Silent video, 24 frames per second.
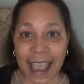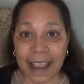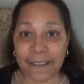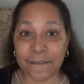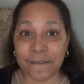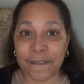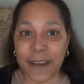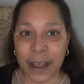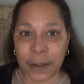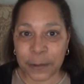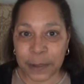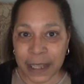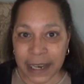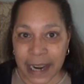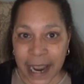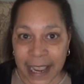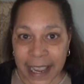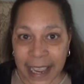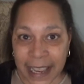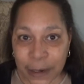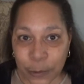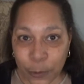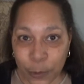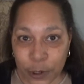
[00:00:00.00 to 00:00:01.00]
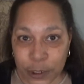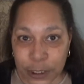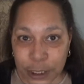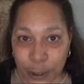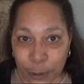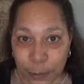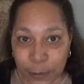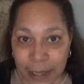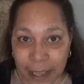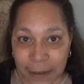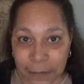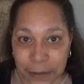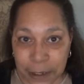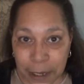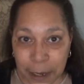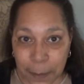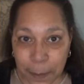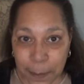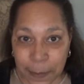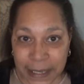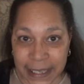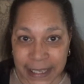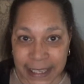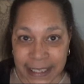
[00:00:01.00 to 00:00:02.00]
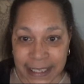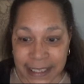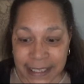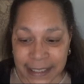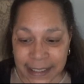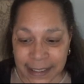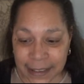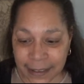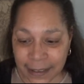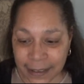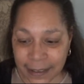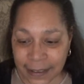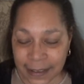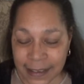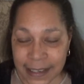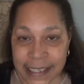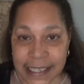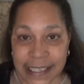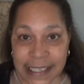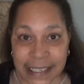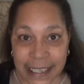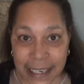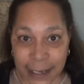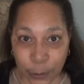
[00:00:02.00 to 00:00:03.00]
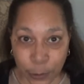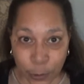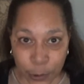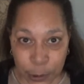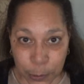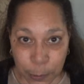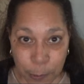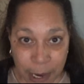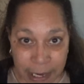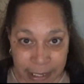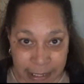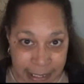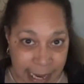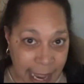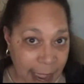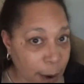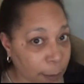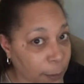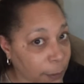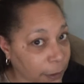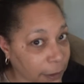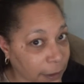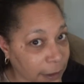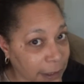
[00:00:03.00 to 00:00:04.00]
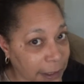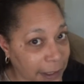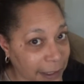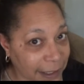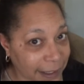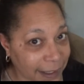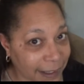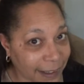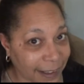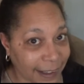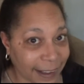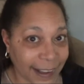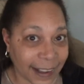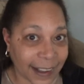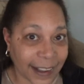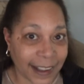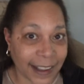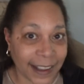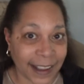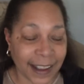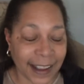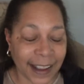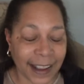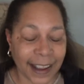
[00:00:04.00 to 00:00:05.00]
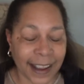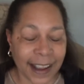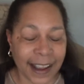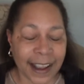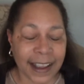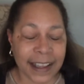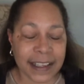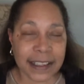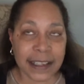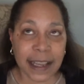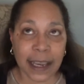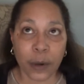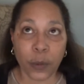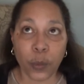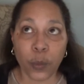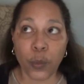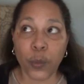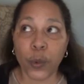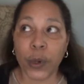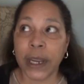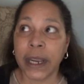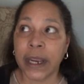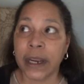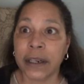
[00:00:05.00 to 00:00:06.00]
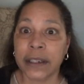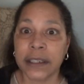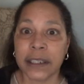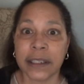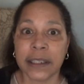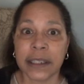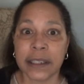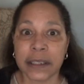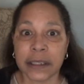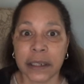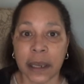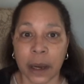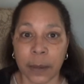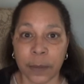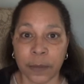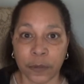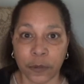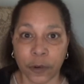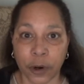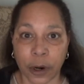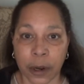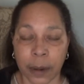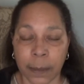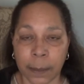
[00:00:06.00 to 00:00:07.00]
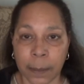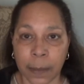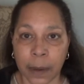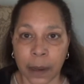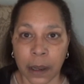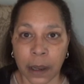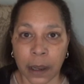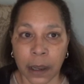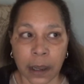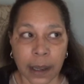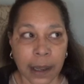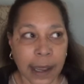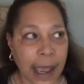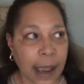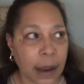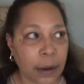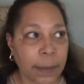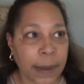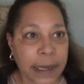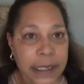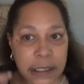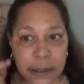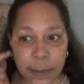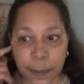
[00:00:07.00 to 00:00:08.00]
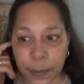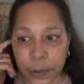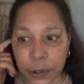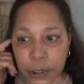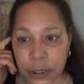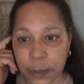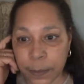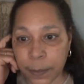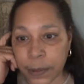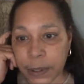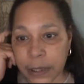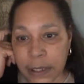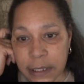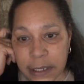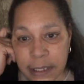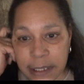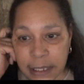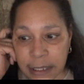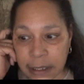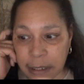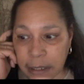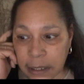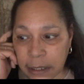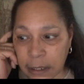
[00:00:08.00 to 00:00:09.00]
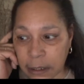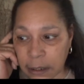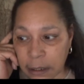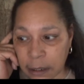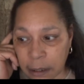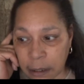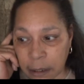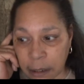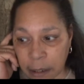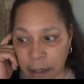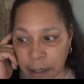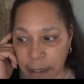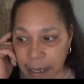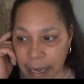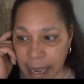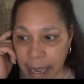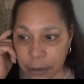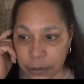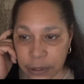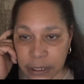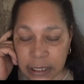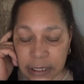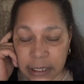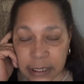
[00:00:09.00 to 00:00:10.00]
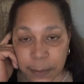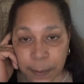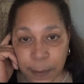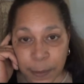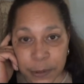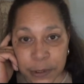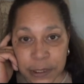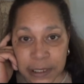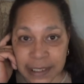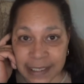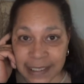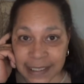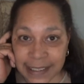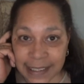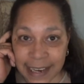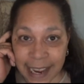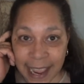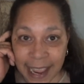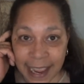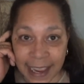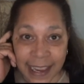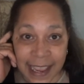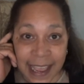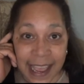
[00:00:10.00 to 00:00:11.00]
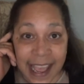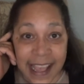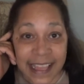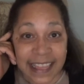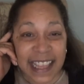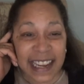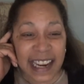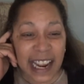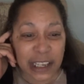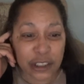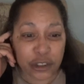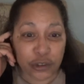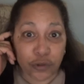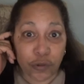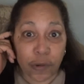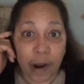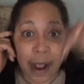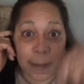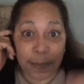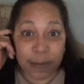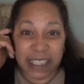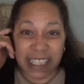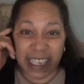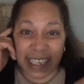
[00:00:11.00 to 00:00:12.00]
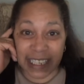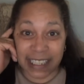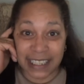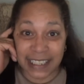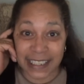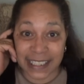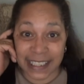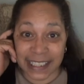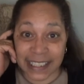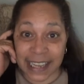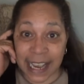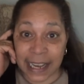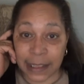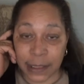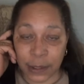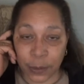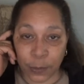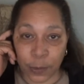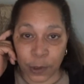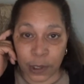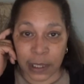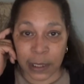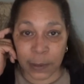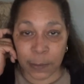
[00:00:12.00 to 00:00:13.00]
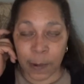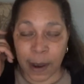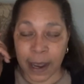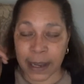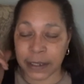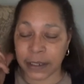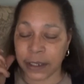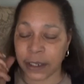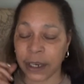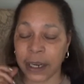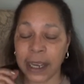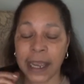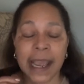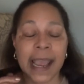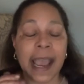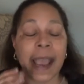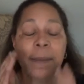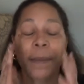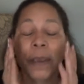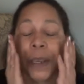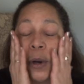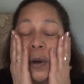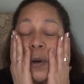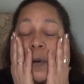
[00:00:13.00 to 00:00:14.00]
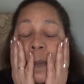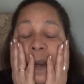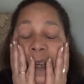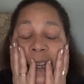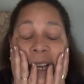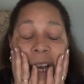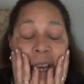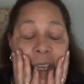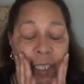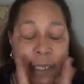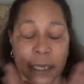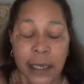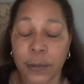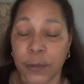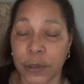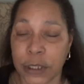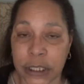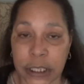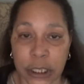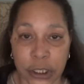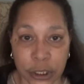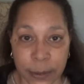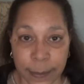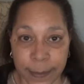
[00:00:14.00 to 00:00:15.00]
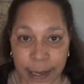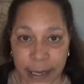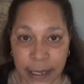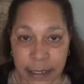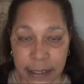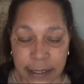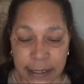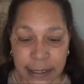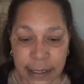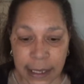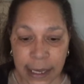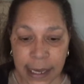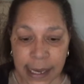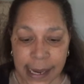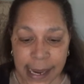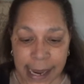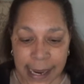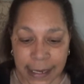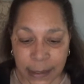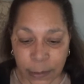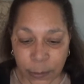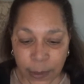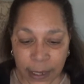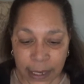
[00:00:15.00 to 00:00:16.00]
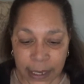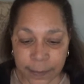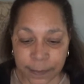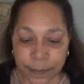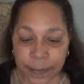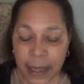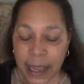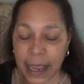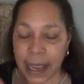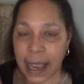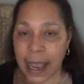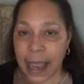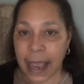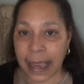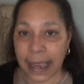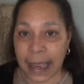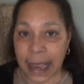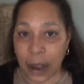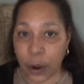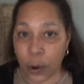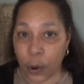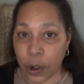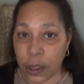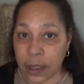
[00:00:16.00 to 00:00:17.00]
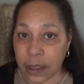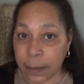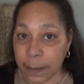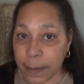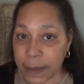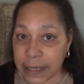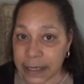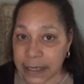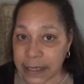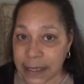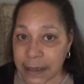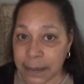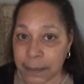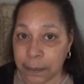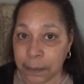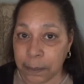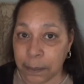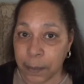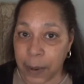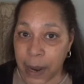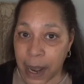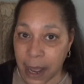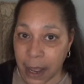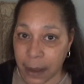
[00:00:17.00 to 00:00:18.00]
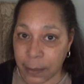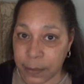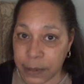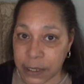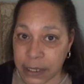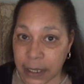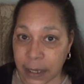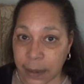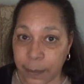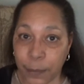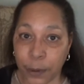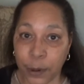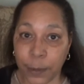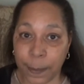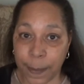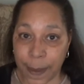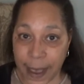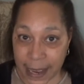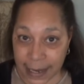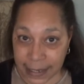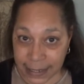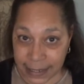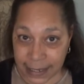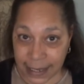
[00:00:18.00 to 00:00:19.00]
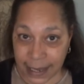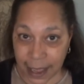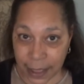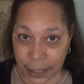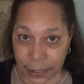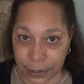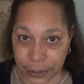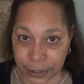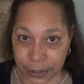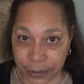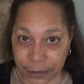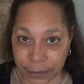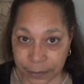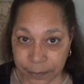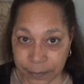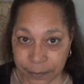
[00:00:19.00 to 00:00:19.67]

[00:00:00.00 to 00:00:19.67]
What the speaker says: found that I had also left a piece sitting on the white towel. I was like, where did this come from? How am I supposed to put this in here? How's it supposed to stay? Then I dropped it inside the woolly winder. I mean, oh my gosh, it was such a mess. Anyway, I got all the bits and bobs put back together.